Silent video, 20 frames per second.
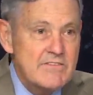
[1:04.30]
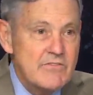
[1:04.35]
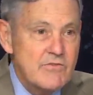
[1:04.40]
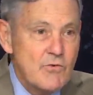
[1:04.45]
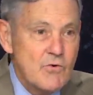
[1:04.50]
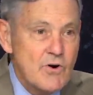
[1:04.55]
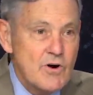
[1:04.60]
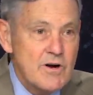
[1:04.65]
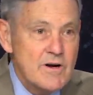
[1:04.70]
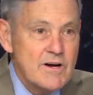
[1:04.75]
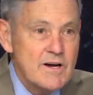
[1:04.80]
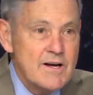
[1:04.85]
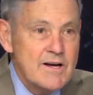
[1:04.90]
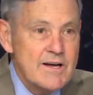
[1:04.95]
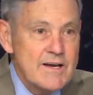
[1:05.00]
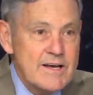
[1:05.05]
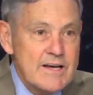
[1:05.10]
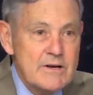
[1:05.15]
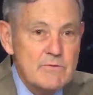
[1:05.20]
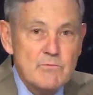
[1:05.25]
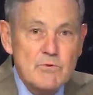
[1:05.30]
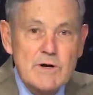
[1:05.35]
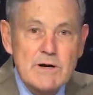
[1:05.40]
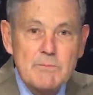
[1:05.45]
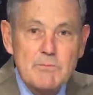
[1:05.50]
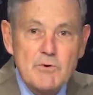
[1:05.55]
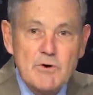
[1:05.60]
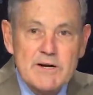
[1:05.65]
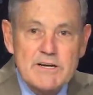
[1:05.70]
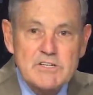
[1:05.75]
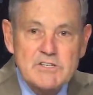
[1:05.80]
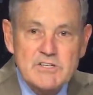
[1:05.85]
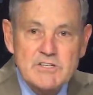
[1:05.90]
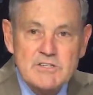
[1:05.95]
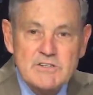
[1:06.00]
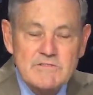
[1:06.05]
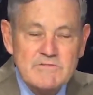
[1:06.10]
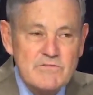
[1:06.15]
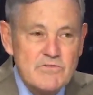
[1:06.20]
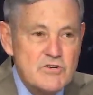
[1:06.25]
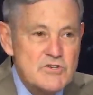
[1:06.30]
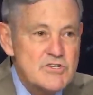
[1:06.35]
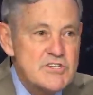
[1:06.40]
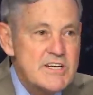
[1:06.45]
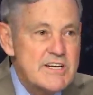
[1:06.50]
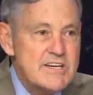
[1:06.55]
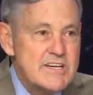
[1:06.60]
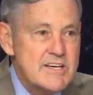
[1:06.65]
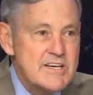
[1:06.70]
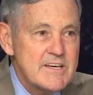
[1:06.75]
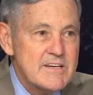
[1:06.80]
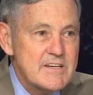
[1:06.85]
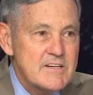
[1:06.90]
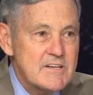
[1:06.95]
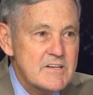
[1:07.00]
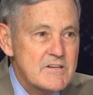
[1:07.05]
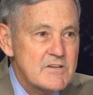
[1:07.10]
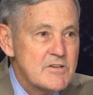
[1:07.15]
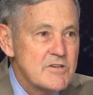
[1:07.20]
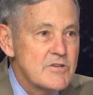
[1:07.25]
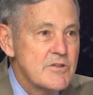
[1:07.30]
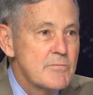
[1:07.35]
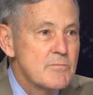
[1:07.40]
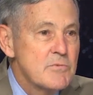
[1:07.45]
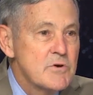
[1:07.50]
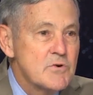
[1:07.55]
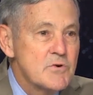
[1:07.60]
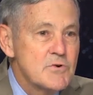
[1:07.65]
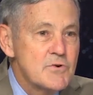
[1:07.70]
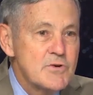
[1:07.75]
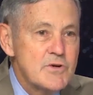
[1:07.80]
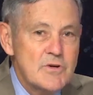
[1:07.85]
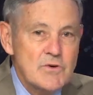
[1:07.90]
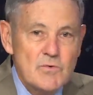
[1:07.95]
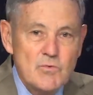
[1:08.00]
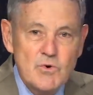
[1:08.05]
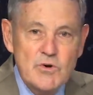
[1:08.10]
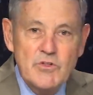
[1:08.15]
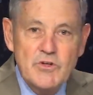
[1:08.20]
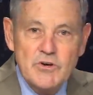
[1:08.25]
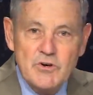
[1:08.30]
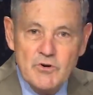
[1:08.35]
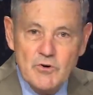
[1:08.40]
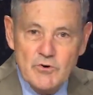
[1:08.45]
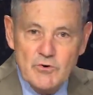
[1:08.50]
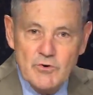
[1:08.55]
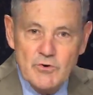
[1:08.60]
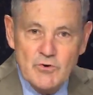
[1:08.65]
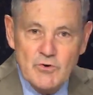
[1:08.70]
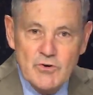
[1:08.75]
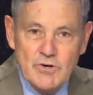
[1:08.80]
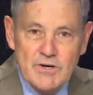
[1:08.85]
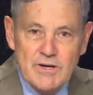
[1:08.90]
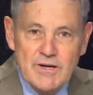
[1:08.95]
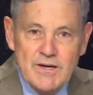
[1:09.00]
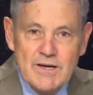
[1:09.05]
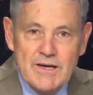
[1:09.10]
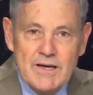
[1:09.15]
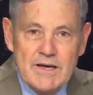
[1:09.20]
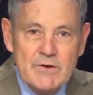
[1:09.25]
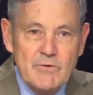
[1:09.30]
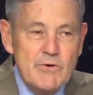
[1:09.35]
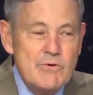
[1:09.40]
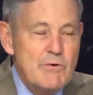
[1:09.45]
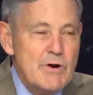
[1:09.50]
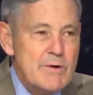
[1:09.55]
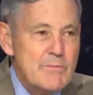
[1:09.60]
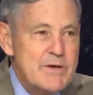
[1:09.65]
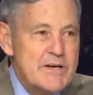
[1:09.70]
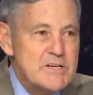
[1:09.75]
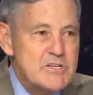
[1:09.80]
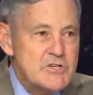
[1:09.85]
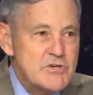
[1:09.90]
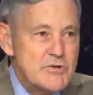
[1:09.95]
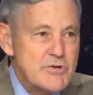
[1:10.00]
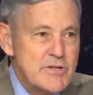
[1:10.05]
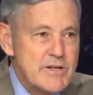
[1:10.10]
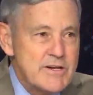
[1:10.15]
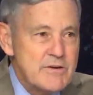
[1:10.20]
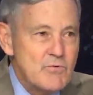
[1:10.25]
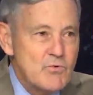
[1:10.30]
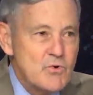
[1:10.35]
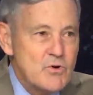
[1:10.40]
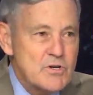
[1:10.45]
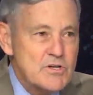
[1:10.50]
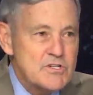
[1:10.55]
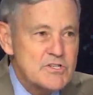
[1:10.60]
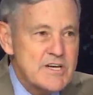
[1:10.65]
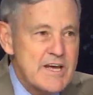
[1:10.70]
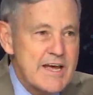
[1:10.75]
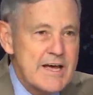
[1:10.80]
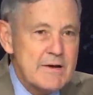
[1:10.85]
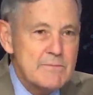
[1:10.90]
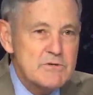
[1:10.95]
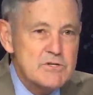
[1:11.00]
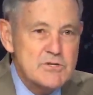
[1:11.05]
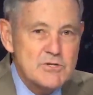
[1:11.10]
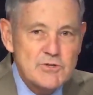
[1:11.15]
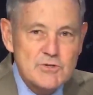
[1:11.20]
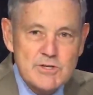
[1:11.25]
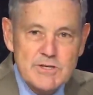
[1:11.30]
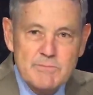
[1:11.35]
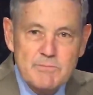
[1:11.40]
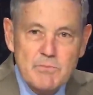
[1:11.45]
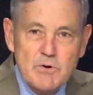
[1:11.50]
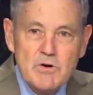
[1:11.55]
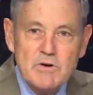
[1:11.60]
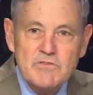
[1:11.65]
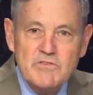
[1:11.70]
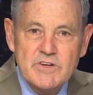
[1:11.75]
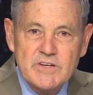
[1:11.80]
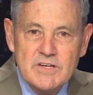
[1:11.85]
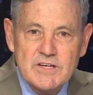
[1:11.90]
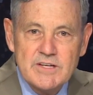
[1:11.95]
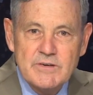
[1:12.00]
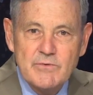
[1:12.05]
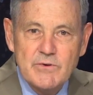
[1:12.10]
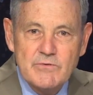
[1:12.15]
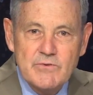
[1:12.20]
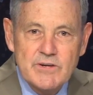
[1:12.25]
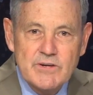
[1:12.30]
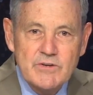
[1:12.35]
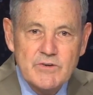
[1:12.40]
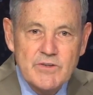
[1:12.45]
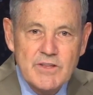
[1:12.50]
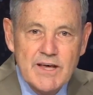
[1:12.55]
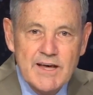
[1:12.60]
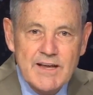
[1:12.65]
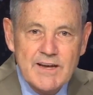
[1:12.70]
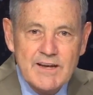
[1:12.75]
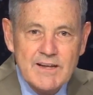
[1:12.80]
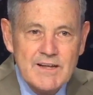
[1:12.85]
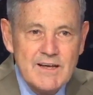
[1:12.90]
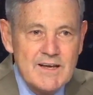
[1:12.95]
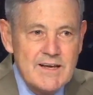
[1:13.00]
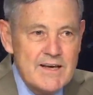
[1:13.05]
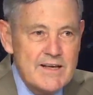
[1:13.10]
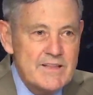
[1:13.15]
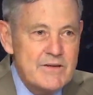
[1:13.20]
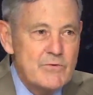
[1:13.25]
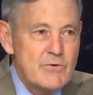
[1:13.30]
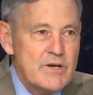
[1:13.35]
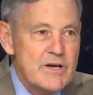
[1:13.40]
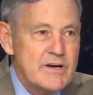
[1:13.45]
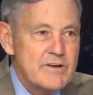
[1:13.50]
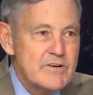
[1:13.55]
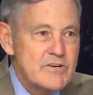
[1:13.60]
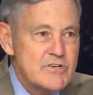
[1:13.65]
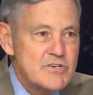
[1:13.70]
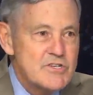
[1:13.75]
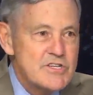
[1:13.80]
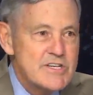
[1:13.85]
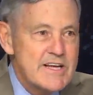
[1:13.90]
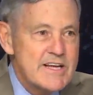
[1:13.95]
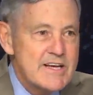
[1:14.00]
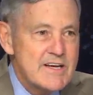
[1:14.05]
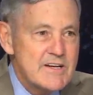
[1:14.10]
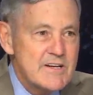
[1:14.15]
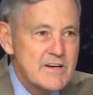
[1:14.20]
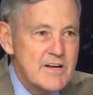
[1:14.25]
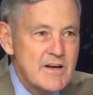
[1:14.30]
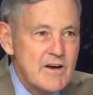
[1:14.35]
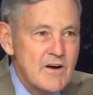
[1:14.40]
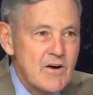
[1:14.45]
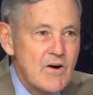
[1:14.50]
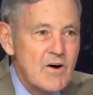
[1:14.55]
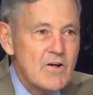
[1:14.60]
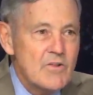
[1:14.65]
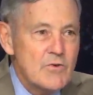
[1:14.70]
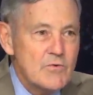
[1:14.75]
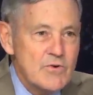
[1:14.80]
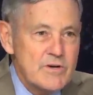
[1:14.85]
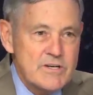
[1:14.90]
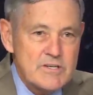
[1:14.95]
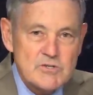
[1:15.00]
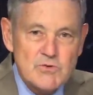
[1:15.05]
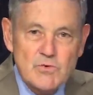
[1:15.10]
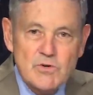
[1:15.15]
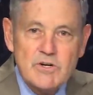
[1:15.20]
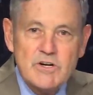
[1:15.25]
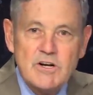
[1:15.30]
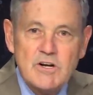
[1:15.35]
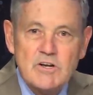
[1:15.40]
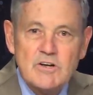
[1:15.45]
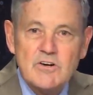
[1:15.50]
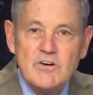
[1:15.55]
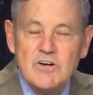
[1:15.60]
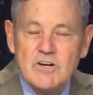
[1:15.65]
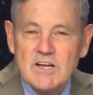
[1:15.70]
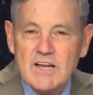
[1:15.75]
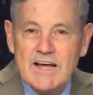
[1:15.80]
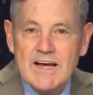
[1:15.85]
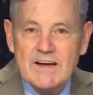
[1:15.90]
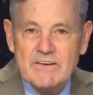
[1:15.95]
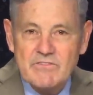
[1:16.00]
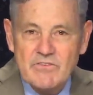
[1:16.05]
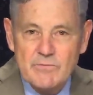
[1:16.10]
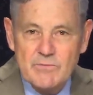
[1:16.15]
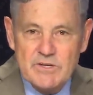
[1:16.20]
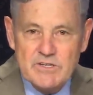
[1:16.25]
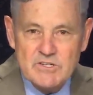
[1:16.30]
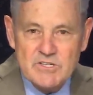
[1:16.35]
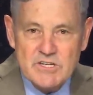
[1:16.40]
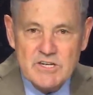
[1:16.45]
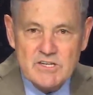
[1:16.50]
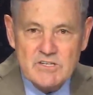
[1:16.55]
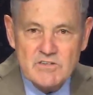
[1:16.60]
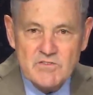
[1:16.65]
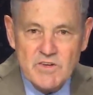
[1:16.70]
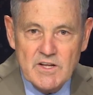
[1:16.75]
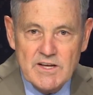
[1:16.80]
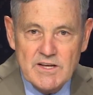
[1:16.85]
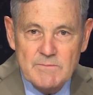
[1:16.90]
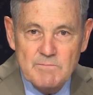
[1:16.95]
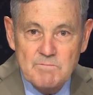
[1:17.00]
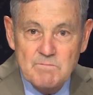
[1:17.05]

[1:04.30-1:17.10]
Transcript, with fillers: for in preparation for sending it to the moon with a crew. And we want to make sure that it works absolutely perfectly when we do that and that we understand all the risks. We're going to learn a lot from this test flight.